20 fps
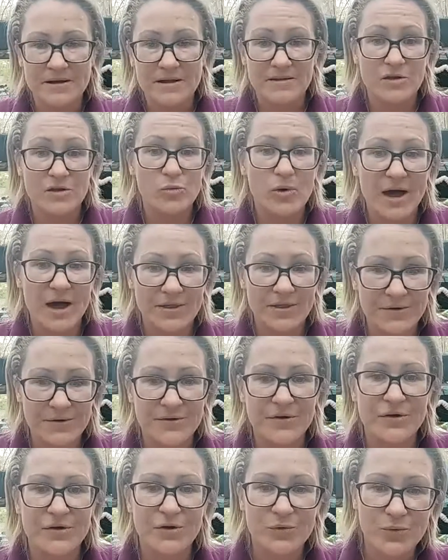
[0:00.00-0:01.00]
the weather,
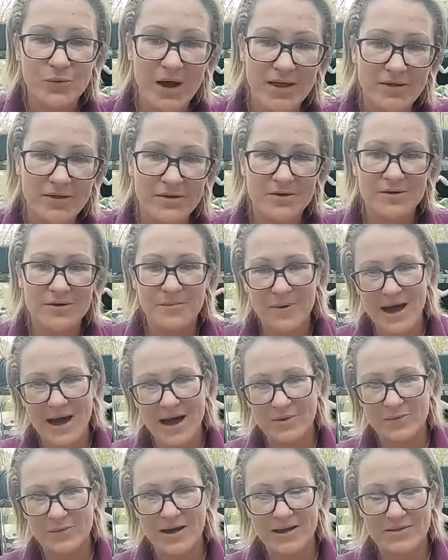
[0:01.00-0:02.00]
the good weather, the
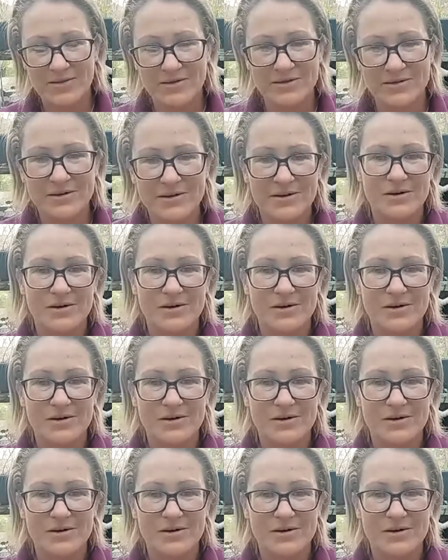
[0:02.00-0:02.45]
bad weather.